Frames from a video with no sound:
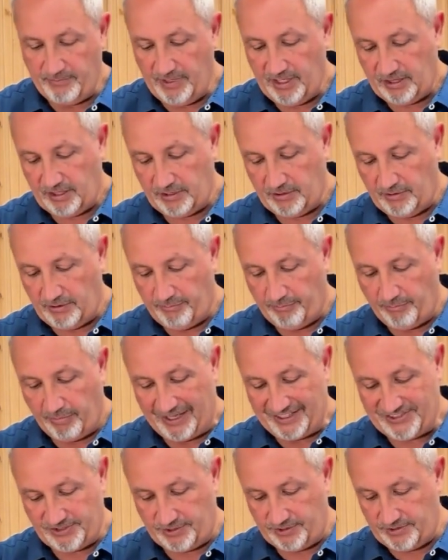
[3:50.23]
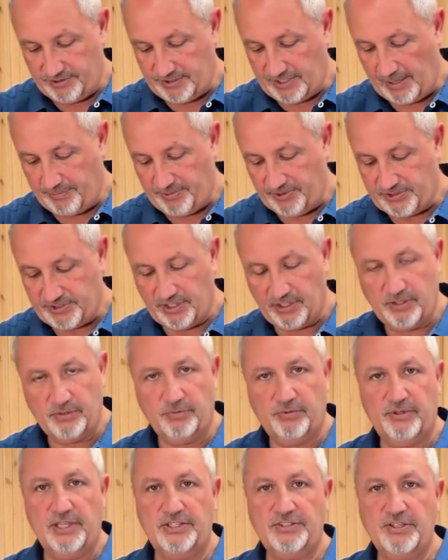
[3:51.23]
Mythbusters
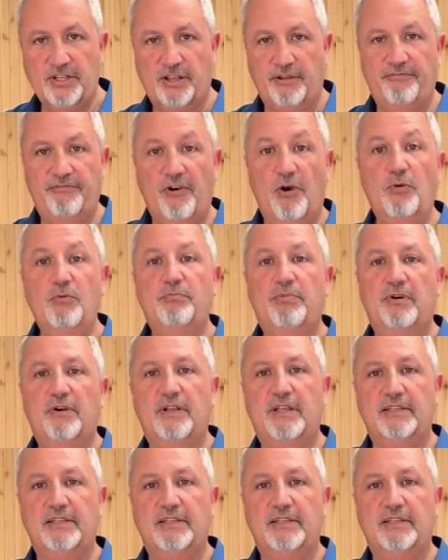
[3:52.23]
episode where they took a phone book